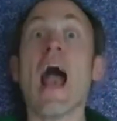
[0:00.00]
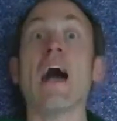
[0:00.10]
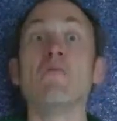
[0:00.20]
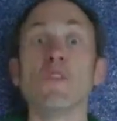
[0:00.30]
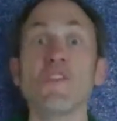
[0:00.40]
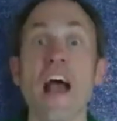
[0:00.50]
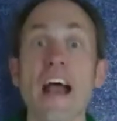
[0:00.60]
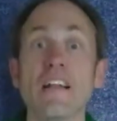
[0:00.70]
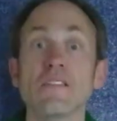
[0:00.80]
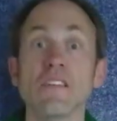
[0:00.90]
And with
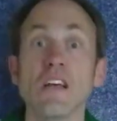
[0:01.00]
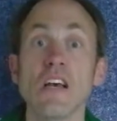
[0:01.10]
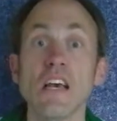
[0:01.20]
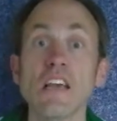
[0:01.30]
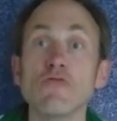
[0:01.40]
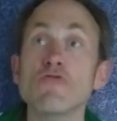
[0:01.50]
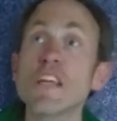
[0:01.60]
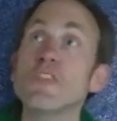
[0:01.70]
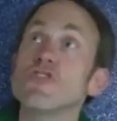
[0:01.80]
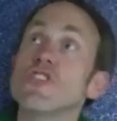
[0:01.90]
that, he
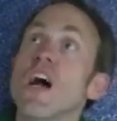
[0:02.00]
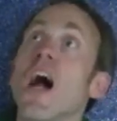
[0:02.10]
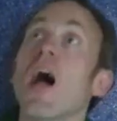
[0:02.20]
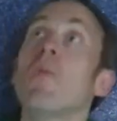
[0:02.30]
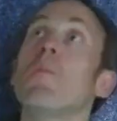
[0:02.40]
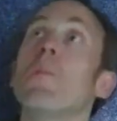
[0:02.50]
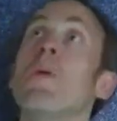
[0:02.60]
reached up